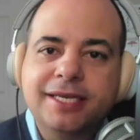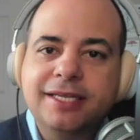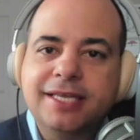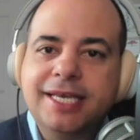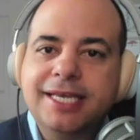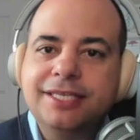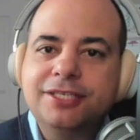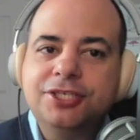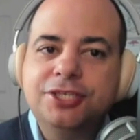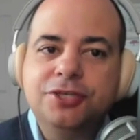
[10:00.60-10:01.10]

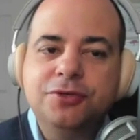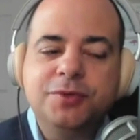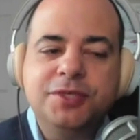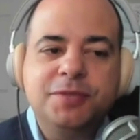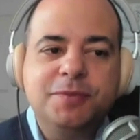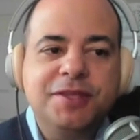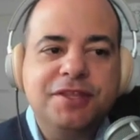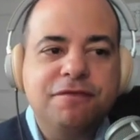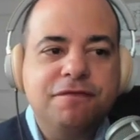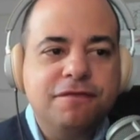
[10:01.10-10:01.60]
Last. We
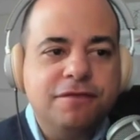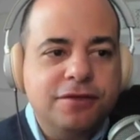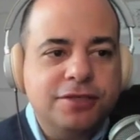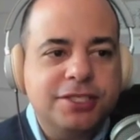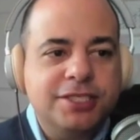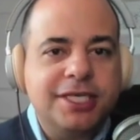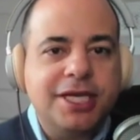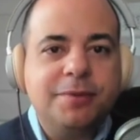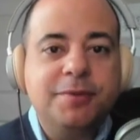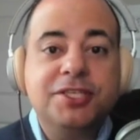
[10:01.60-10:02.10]
spent the
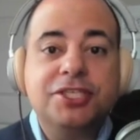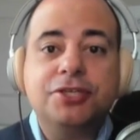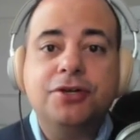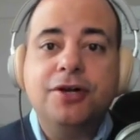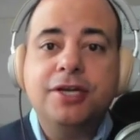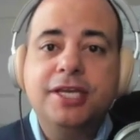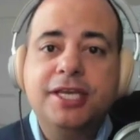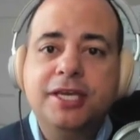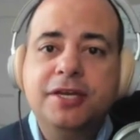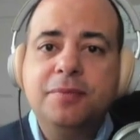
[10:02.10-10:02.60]
first segment
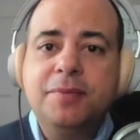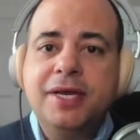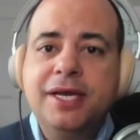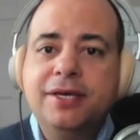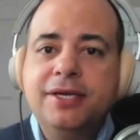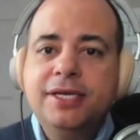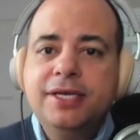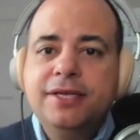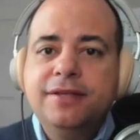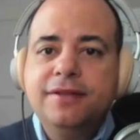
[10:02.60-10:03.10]
talking
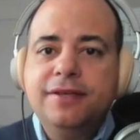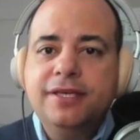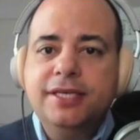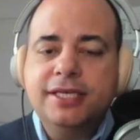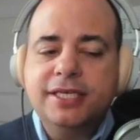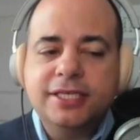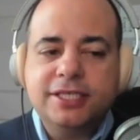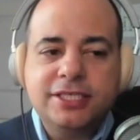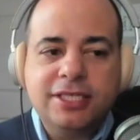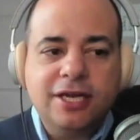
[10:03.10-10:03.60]
about
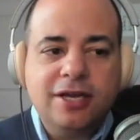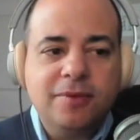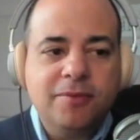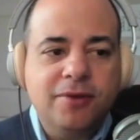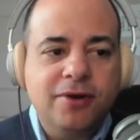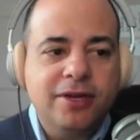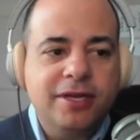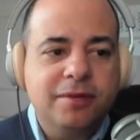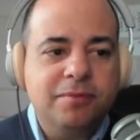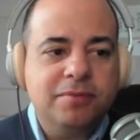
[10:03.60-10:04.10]
the stock
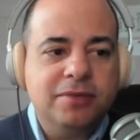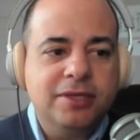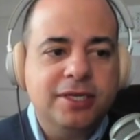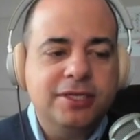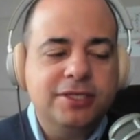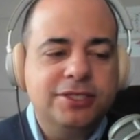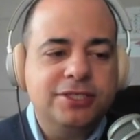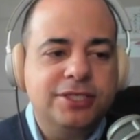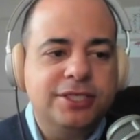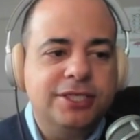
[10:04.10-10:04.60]
market
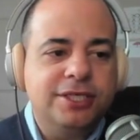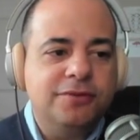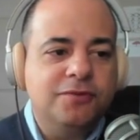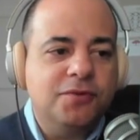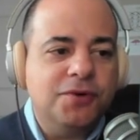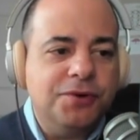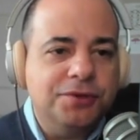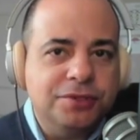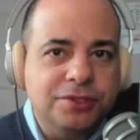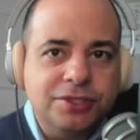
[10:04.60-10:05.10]
plunge, the
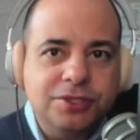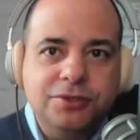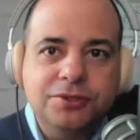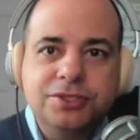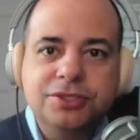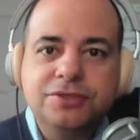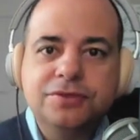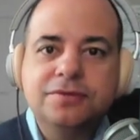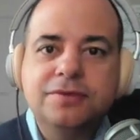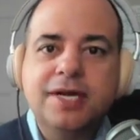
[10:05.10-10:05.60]
roller
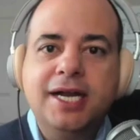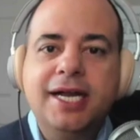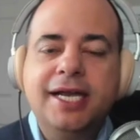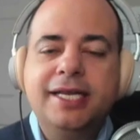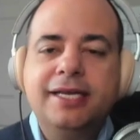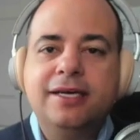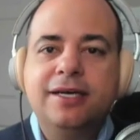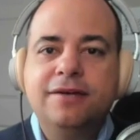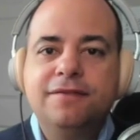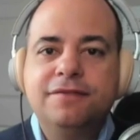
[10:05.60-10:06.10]
coaster
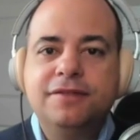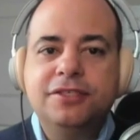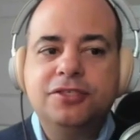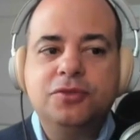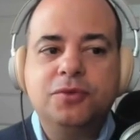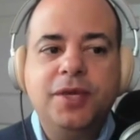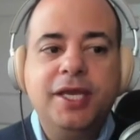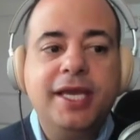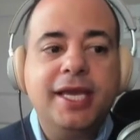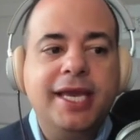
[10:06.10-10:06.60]
ride of
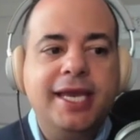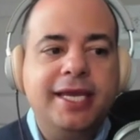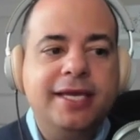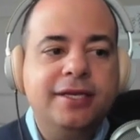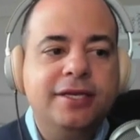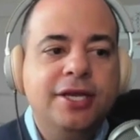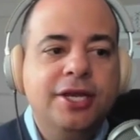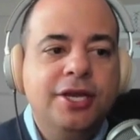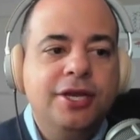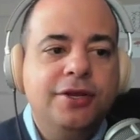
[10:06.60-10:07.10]
this week.
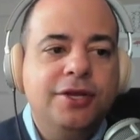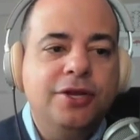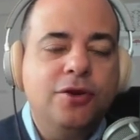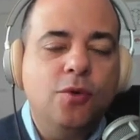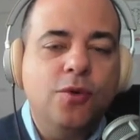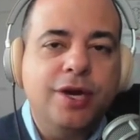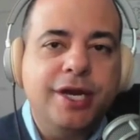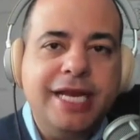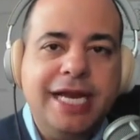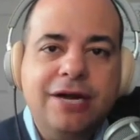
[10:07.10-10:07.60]
And,
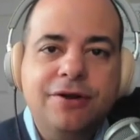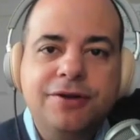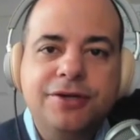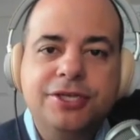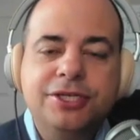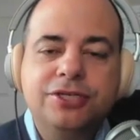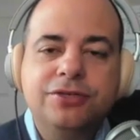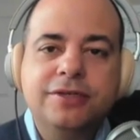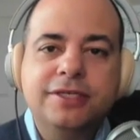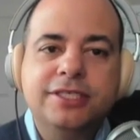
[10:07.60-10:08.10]
we're now going
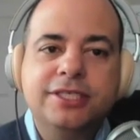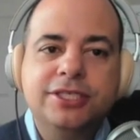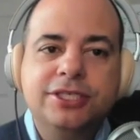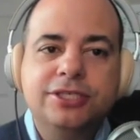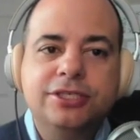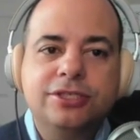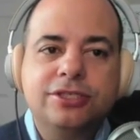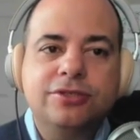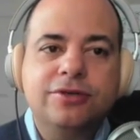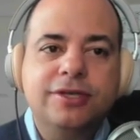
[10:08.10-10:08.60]
to
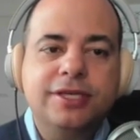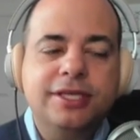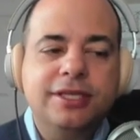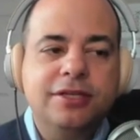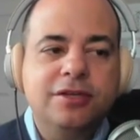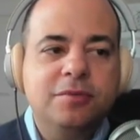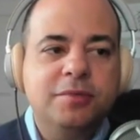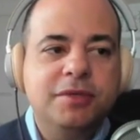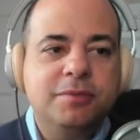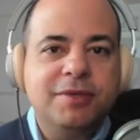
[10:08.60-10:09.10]
transition to talking a
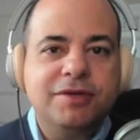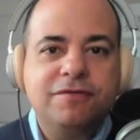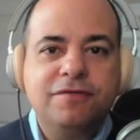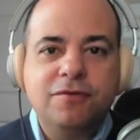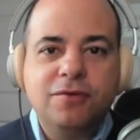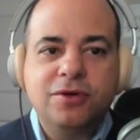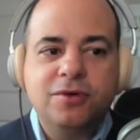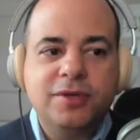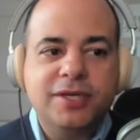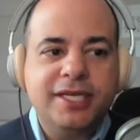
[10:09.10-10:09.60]
little bit about
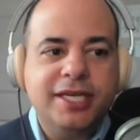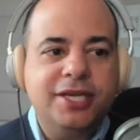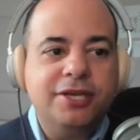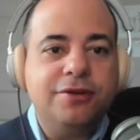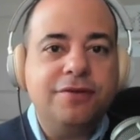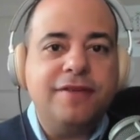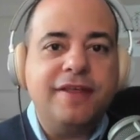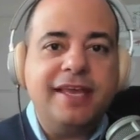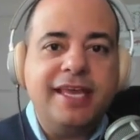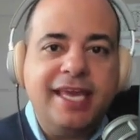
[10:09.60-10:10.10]

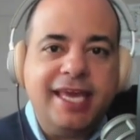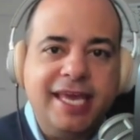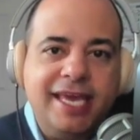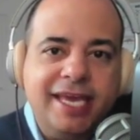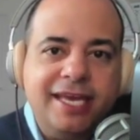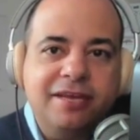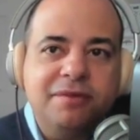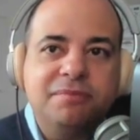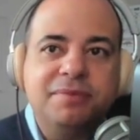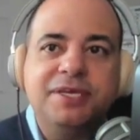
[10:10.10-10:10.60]
401k. They
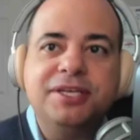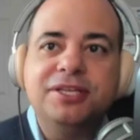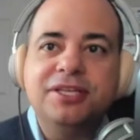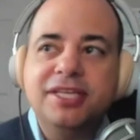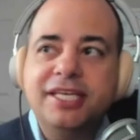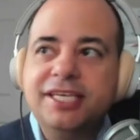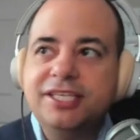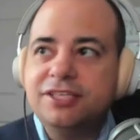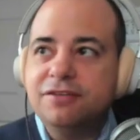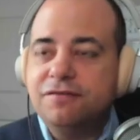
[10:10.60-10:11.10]
can be
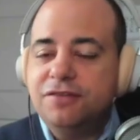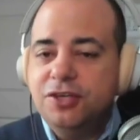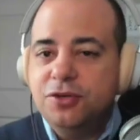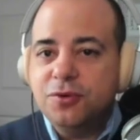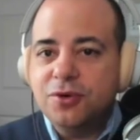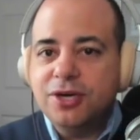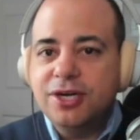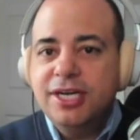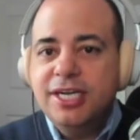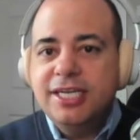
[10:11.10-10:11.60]
linked if
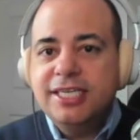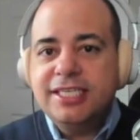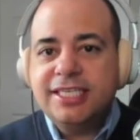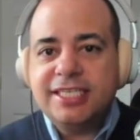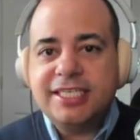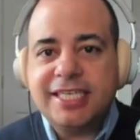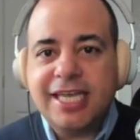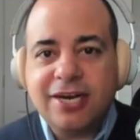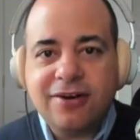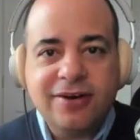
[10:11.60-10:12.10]
you are
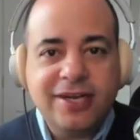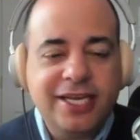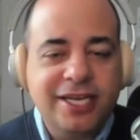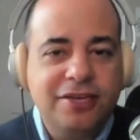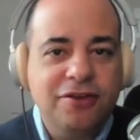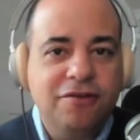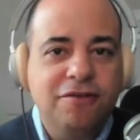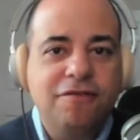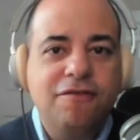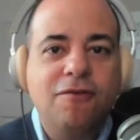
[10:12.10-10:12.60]
staring
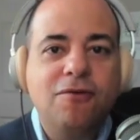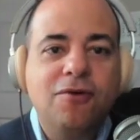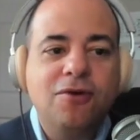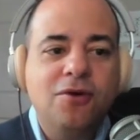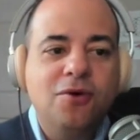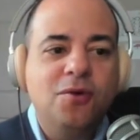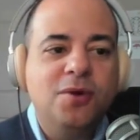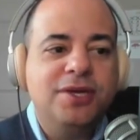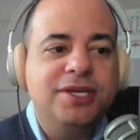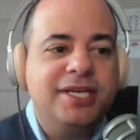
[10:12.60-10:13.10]
at your
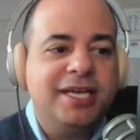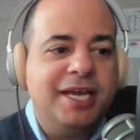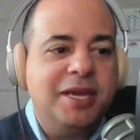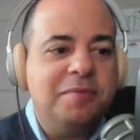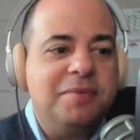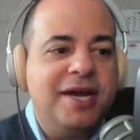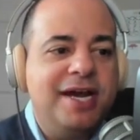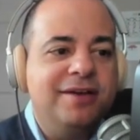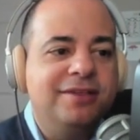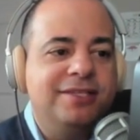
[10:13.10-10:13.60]

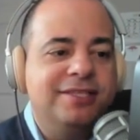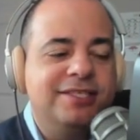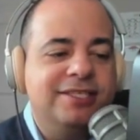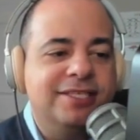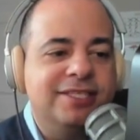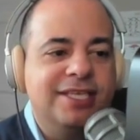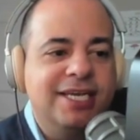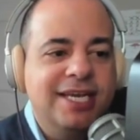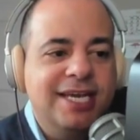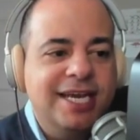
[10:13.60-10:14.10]
401k
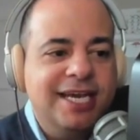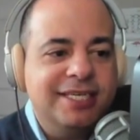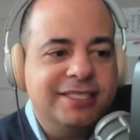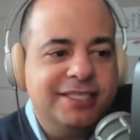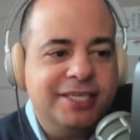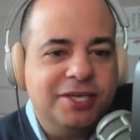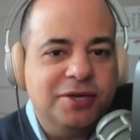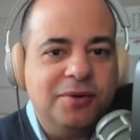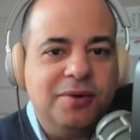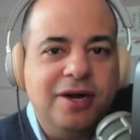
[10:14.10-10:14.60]
balances as
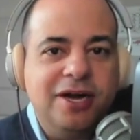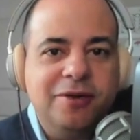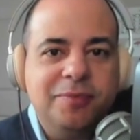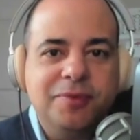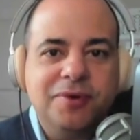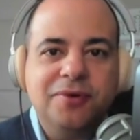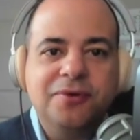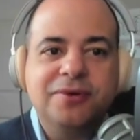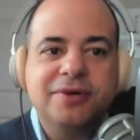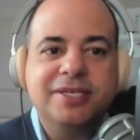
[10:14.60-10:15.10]
they go
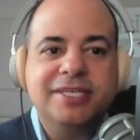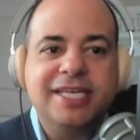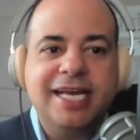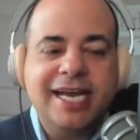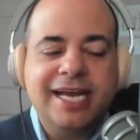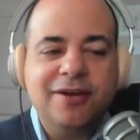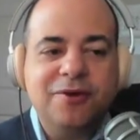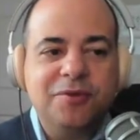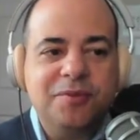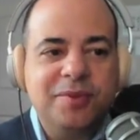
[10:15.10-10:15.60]
up or
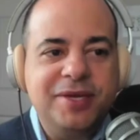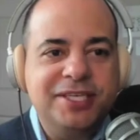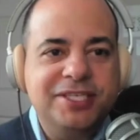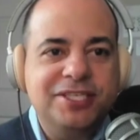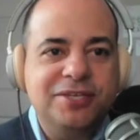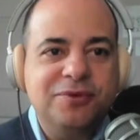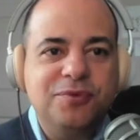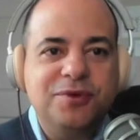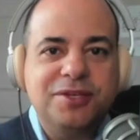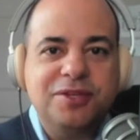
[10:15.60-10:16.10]
down
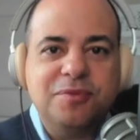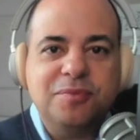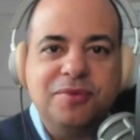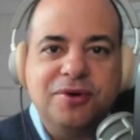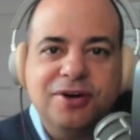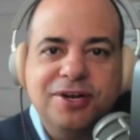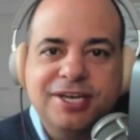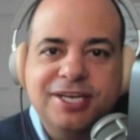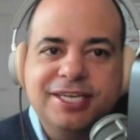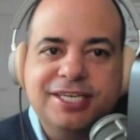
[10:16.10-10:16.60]
based on what the
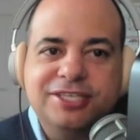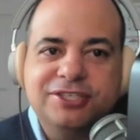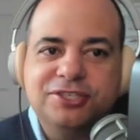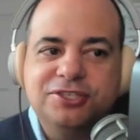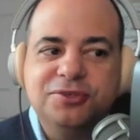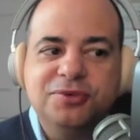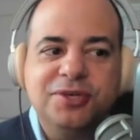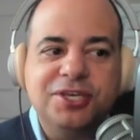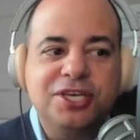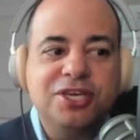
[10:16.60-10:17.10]
market is
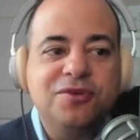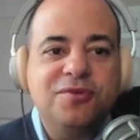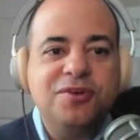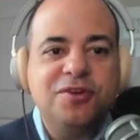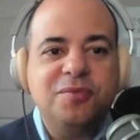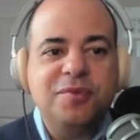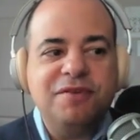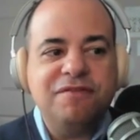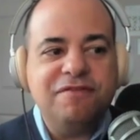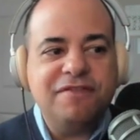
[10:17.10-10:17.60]
doing. You
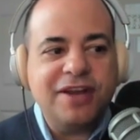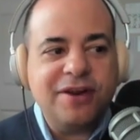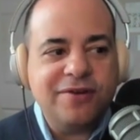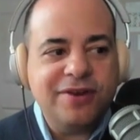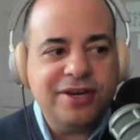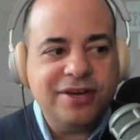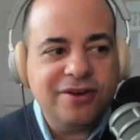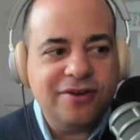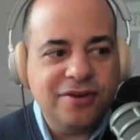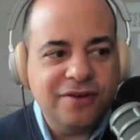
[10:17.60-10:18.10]
could be
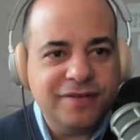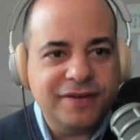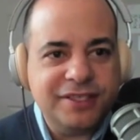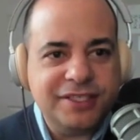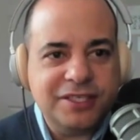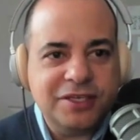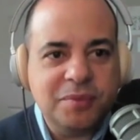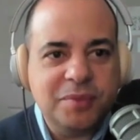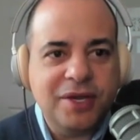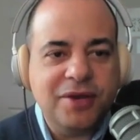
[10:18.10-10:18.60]
very
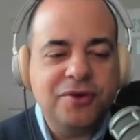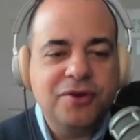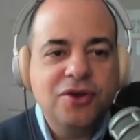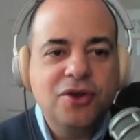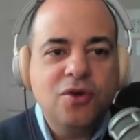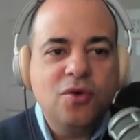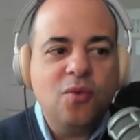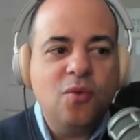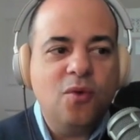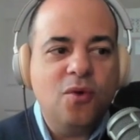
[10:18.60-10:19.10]
nervous about
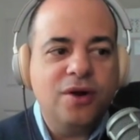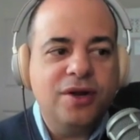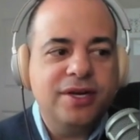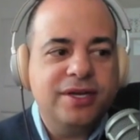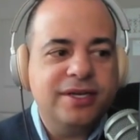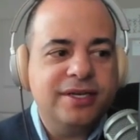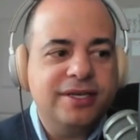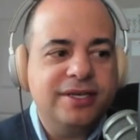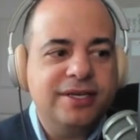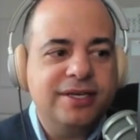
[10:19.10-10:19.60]

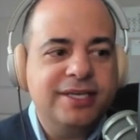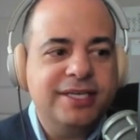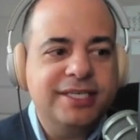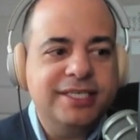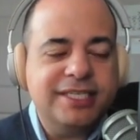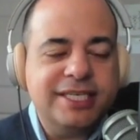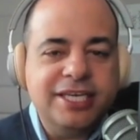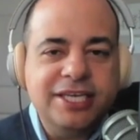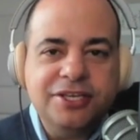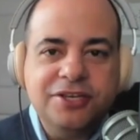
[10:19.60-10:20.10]
what
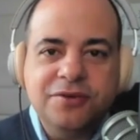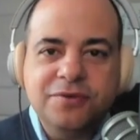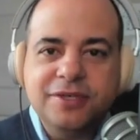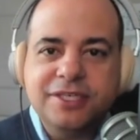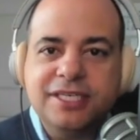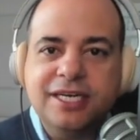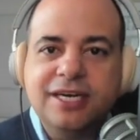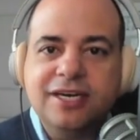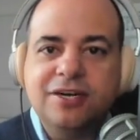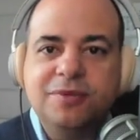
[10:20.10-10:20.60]
is in your
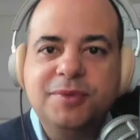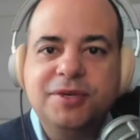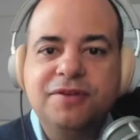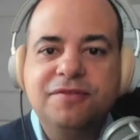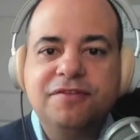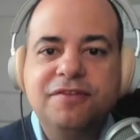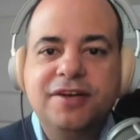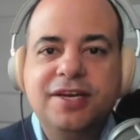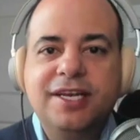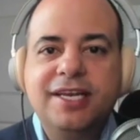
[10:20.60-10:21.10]
retirement
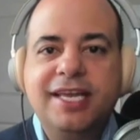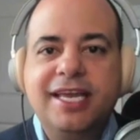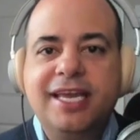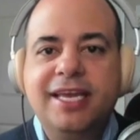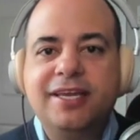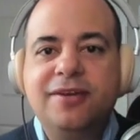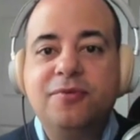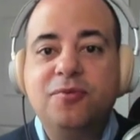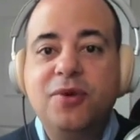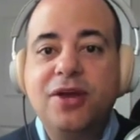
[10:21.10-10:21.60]
fund
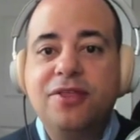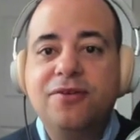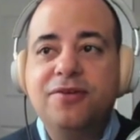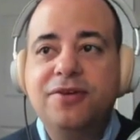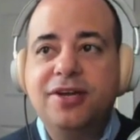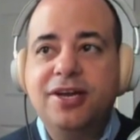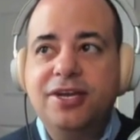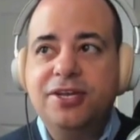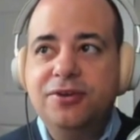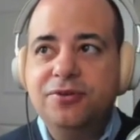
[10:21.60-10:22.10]
and whether or
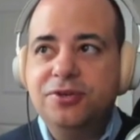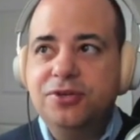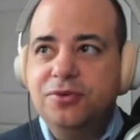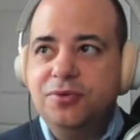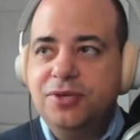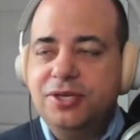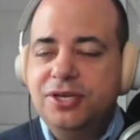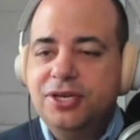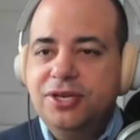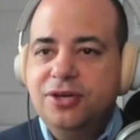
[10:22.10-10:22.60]
not you're
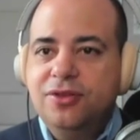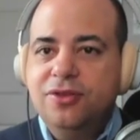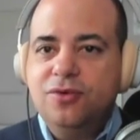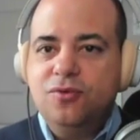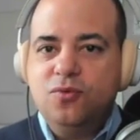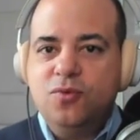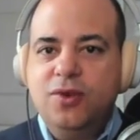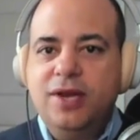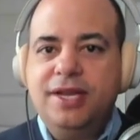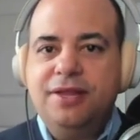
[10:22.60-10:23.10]
doing the
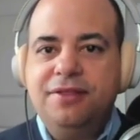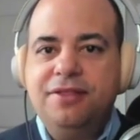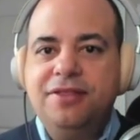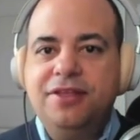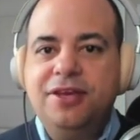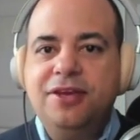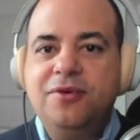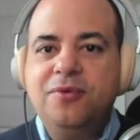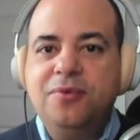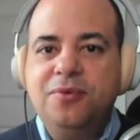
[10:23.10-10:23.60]
right
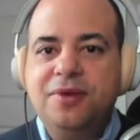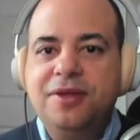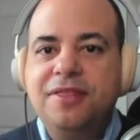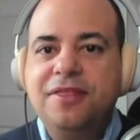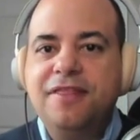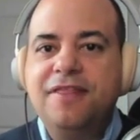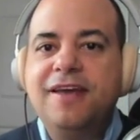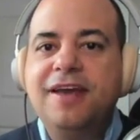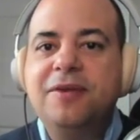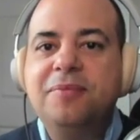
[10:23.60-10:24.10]
thing with
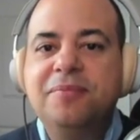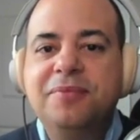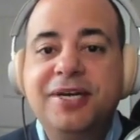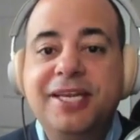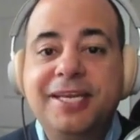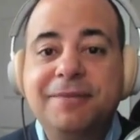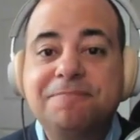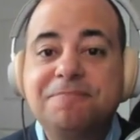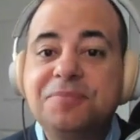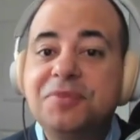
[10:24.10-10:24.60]
that
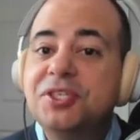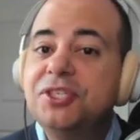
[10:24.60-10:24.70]
money.